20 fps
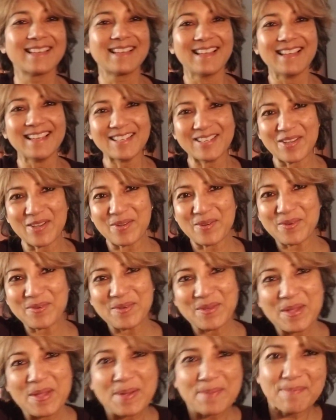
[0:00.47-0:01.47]
Hello,
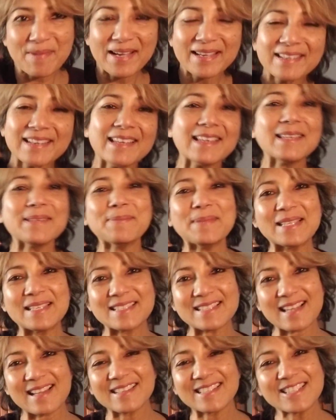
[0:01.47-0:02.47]
my name is
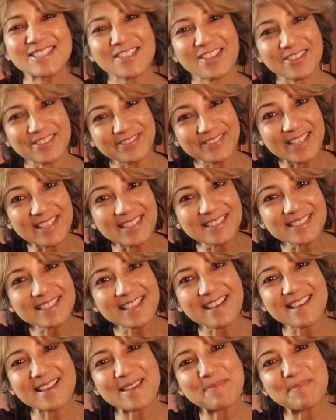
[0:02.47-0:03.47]
Ani Zonneveld.
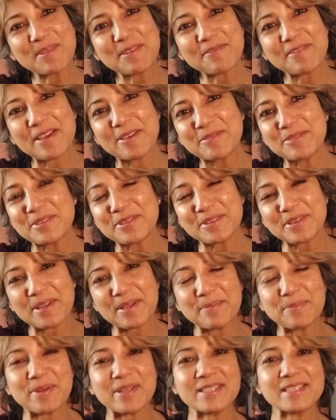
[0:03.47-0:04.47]
I'm the founder and
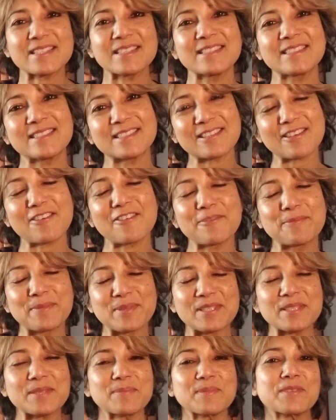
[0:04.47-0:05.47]
president of
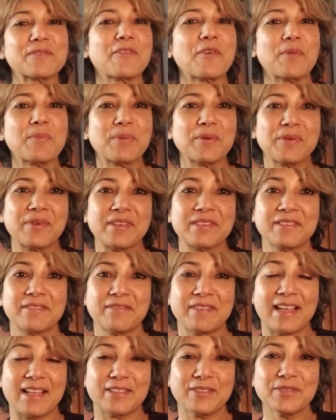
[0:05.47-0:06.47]
Muslims for Progressive
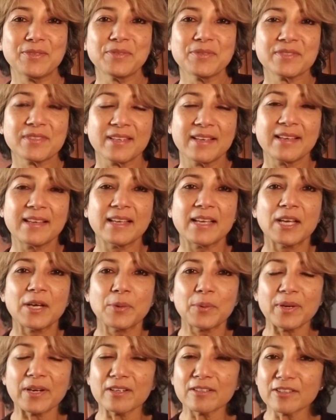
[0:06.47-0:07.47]
Values.
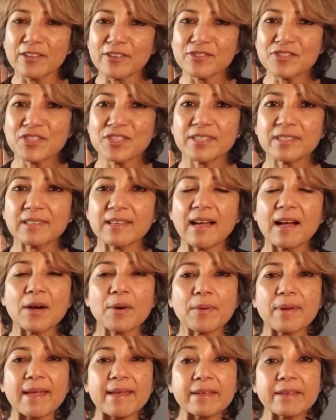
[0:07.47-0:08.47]
We're launching
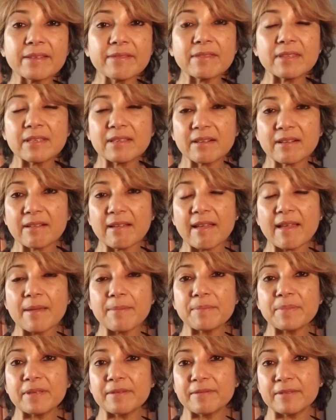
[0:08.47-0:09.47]
our end of the year
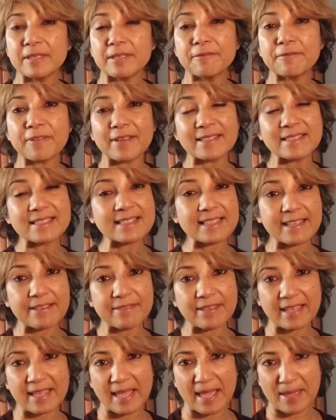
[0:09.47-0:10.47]
MPV
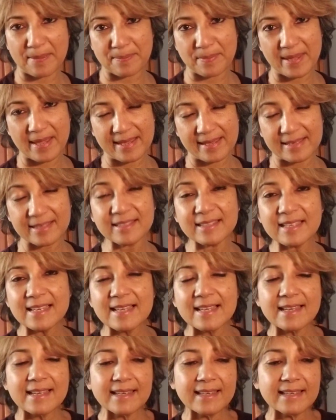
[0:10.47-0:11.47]
Friendsgiving campaign.
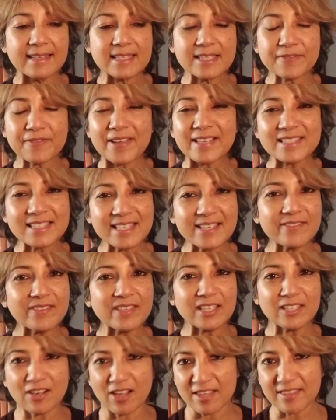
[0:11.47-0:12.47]
It's
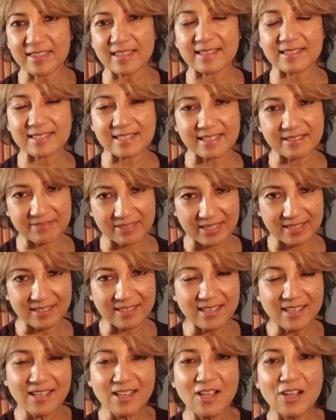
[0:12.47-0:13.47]
Friendsgiving, not Thanksgiving,
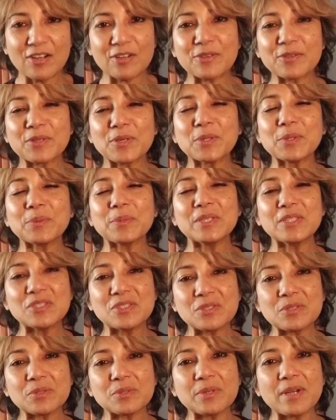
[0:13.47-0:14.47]
although we
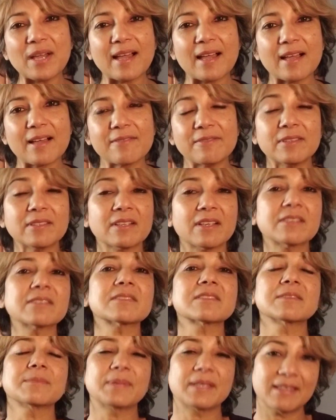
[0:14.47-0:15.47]
do have a lot
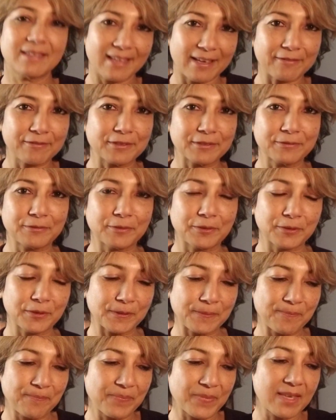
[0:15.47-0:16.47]
to be thankful for.
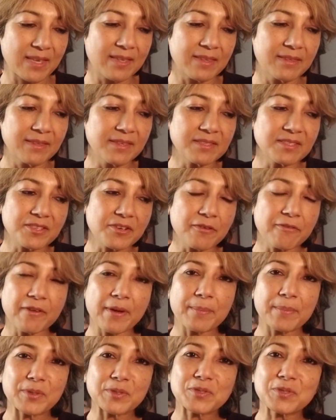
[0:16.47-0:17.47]
This
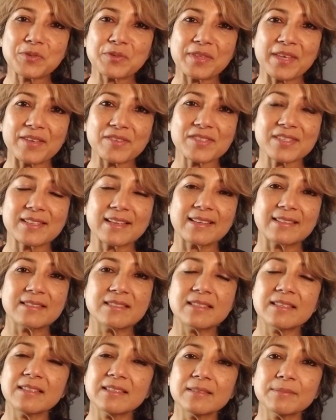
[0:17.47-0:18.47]
November
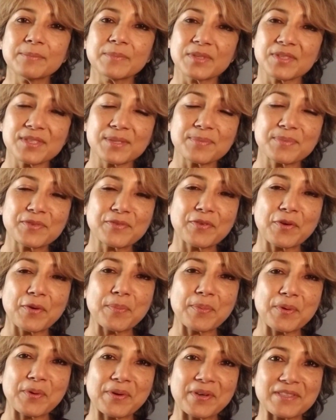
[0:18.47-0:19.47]
2019, Muslims for
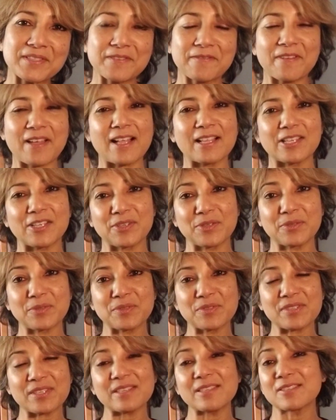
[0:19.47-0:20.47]
Progressive
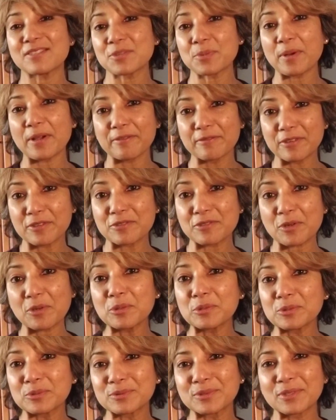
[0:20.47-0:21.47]
Values is 12 years
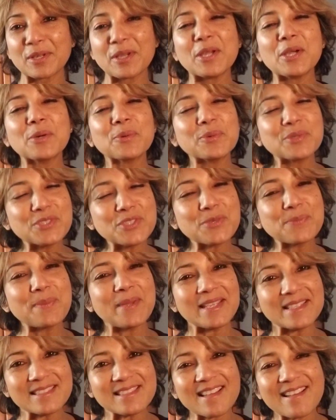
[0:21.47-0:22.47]
old, which
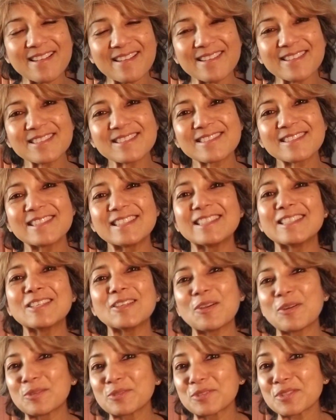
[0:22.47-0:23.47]
makes us the
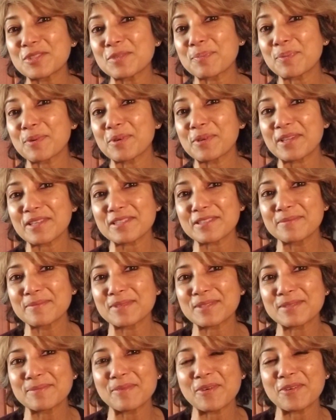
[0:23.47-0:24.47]
oldest progressive
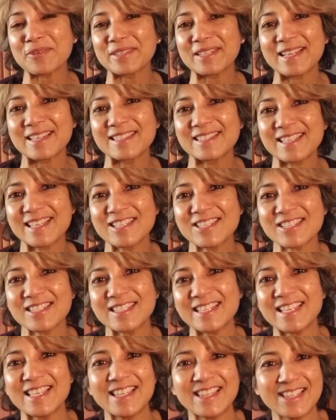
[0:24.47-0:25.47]
Muslim organization
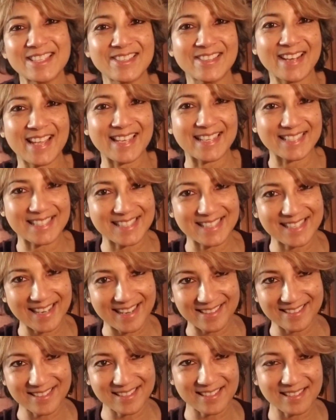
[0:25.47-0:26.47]
in the United
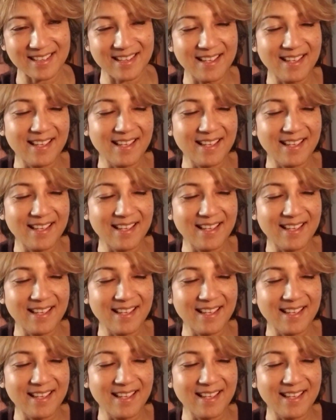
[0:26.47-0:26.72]
States.